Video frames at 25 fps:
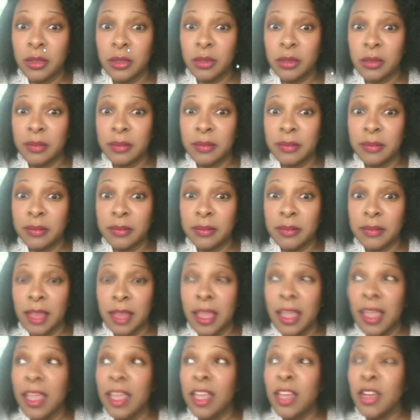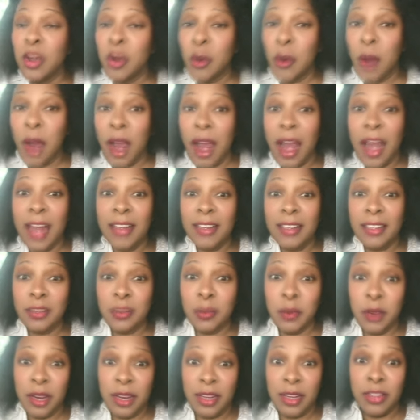Children. I
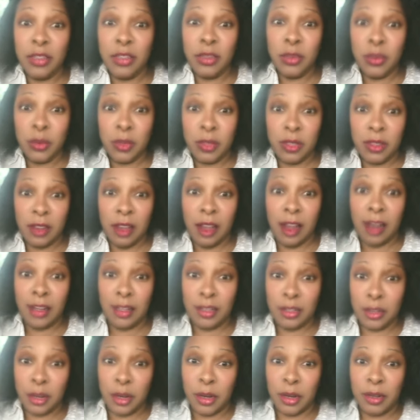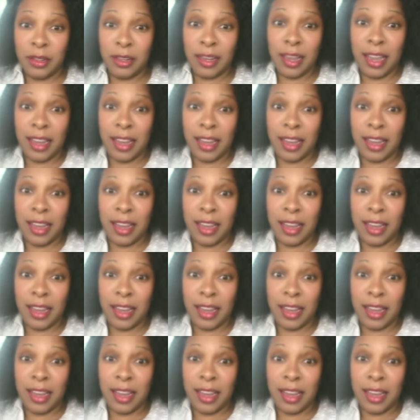just went to the doctor,